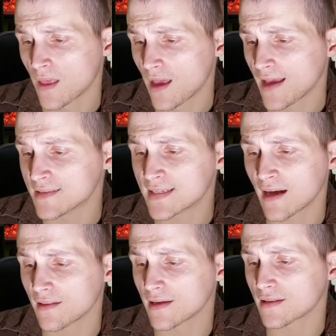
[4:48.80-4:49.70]
in
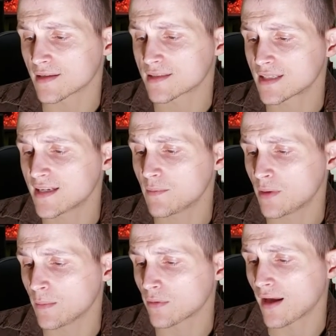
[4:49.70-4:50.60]
telling the city
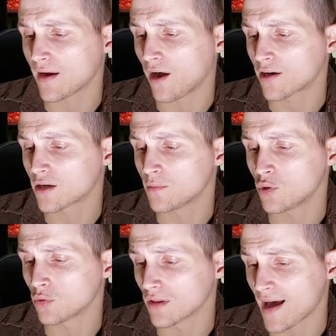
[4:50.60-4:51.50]
people at Arkham, who
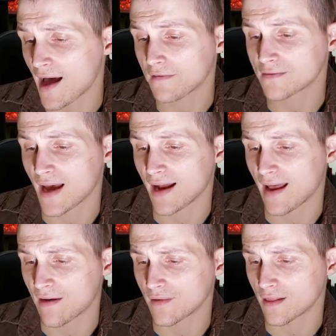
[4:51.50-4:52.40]
laughed at
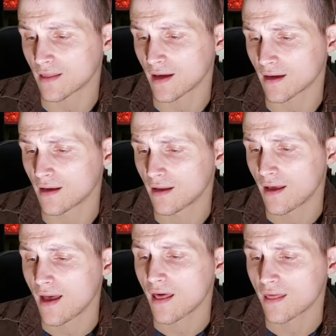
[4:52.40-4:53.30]
everything.
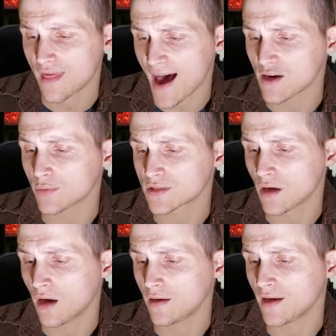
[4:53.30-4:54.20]
Thad was
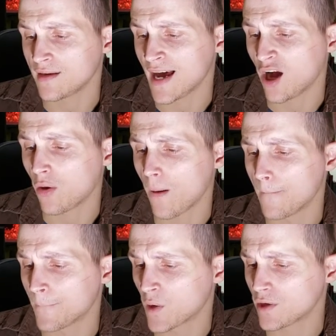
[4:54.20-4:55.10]
gone, and now
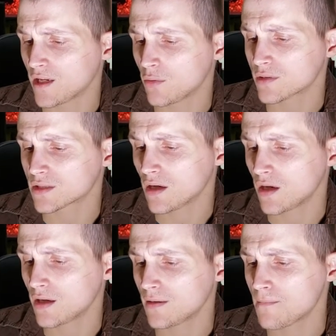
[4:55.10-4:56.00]
Murney was
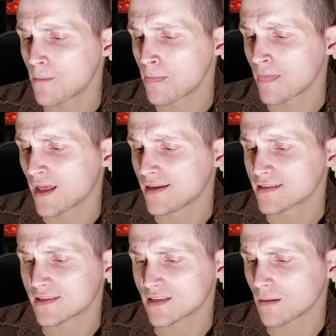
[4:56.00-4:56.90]
gone.
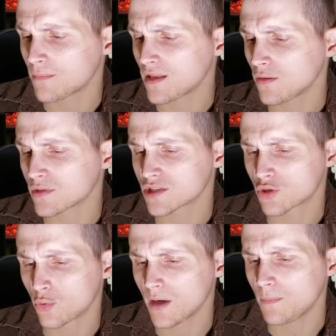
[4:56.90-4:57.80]
Something was
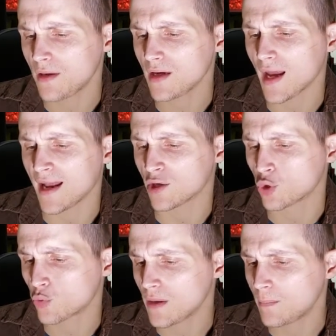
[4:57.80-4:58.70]
creeping
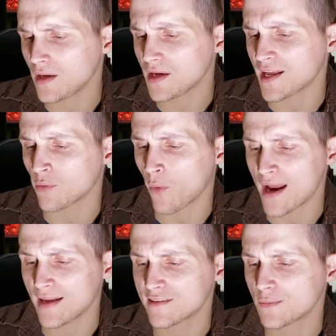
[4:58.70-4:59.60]
and
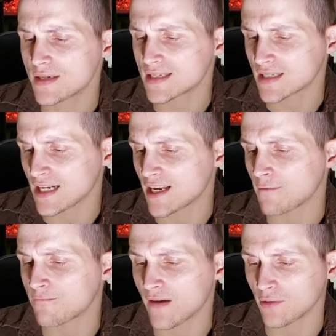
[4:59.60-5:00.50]
waiting to be seen
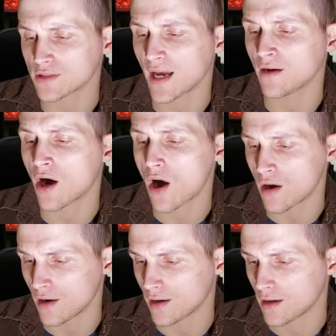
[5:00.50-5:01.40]
and felt and
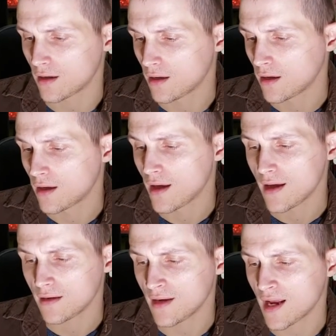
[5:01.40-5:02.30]
heard.
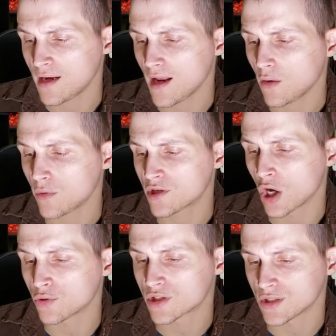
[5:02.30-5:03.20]
Nene would
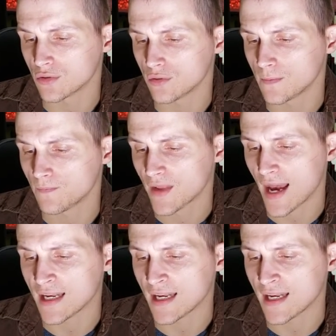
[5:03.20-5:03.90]
go soon, and